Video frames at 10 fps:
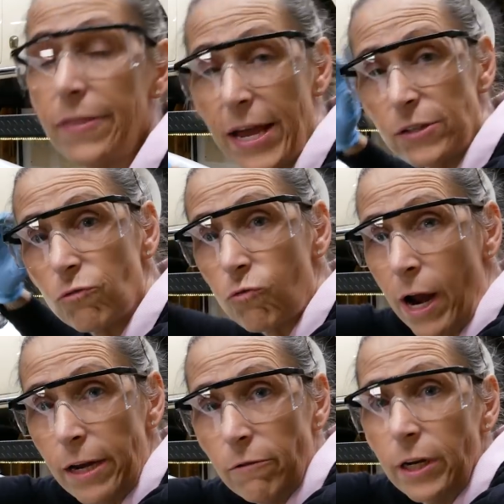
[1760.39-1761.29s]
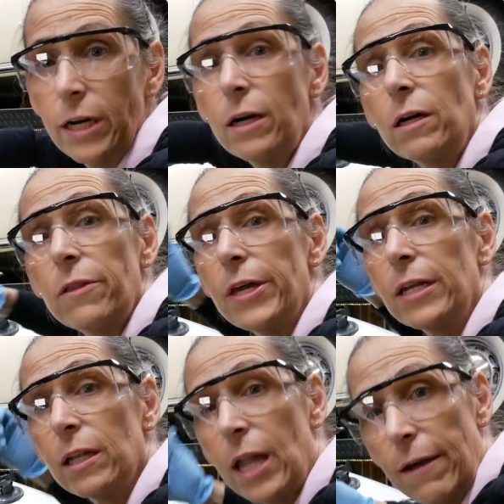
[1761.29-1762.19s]
that's right rear,
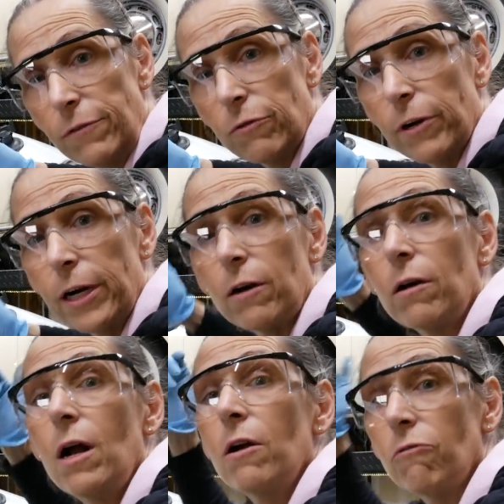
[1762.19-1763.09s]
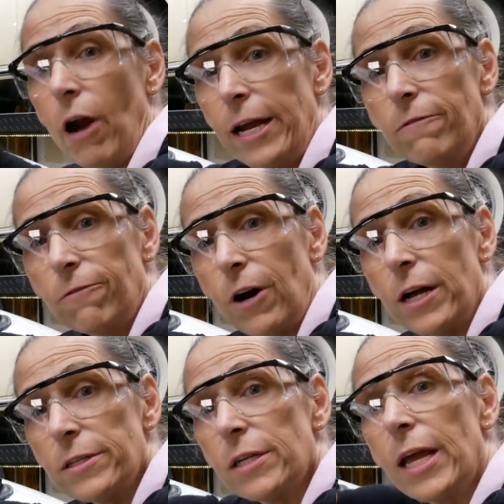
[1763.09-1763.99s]
then left rear, right
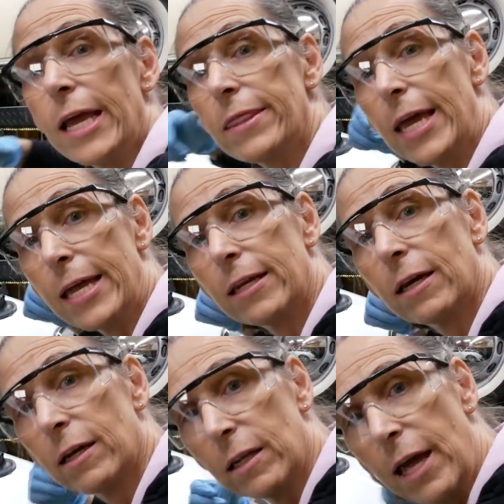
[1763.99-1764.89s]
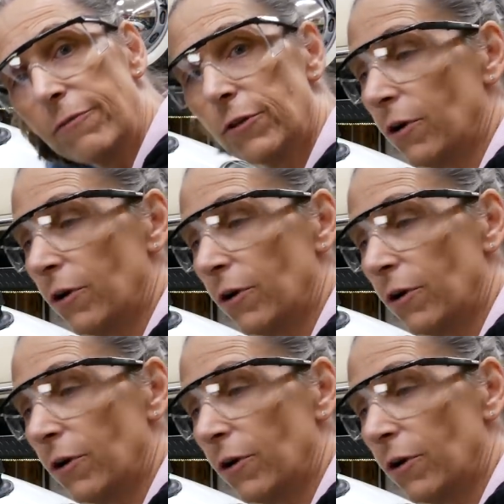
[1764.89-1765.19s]
front, and then left